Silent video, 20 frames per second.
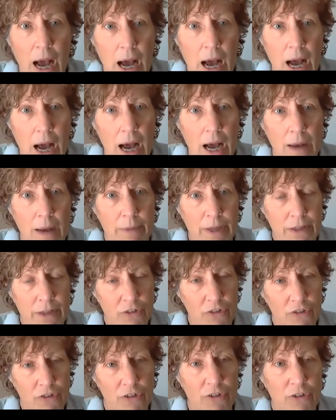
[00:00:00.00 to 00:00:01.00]
I
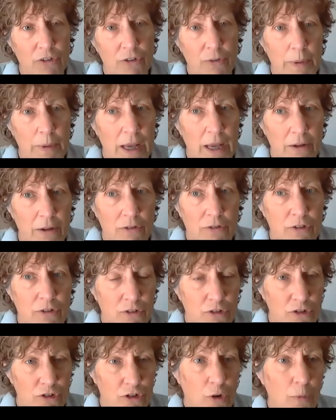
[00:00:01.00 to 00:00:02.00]
mentioned about
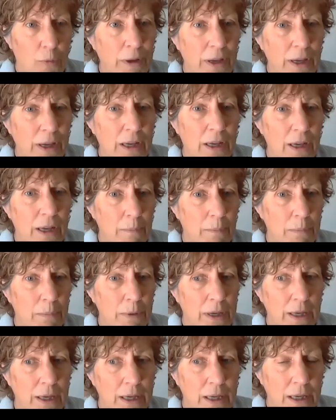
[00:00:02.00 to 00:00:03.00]
shopping
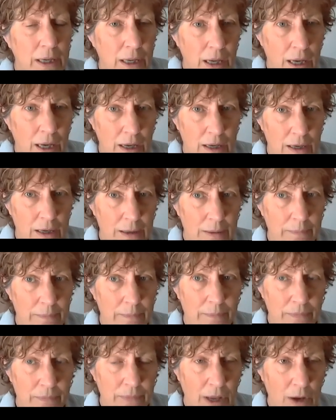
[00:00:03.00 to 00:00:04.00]
being
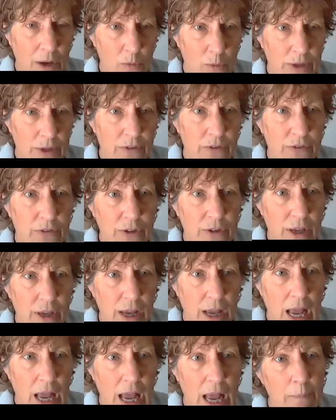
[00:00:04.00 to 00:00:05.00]
a risk.
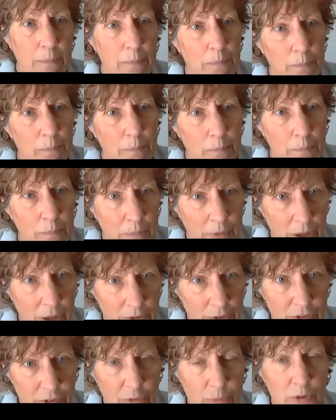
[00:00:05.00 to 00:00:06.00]

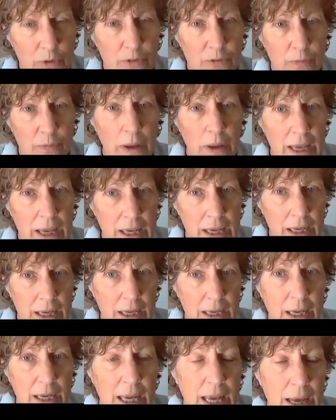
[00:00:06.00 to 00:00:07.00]
Customers paying
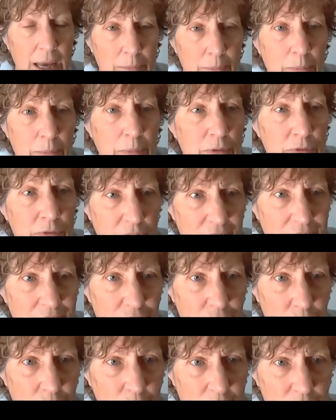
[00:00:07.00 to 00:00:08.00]
can provide a
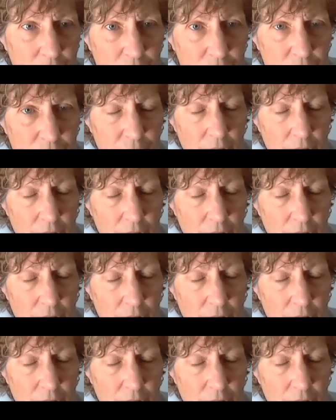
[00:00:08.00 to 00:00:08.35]
risk.